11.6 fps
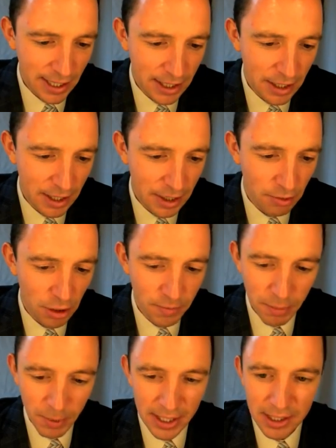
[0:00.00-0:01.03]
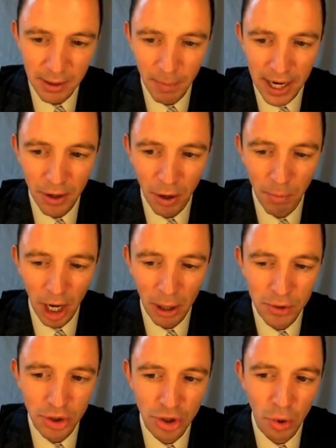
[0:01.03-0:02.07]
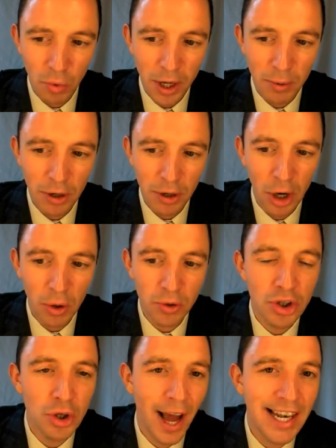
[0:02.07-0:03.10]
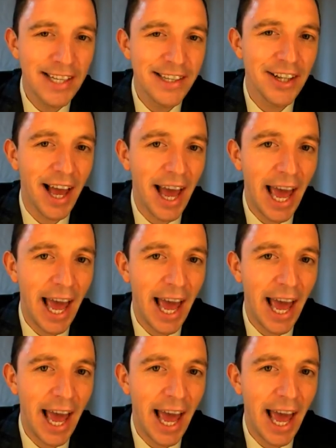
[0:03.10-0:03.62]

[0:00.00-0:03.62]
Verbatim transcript: in the in the room to participate no problem so we will go to a little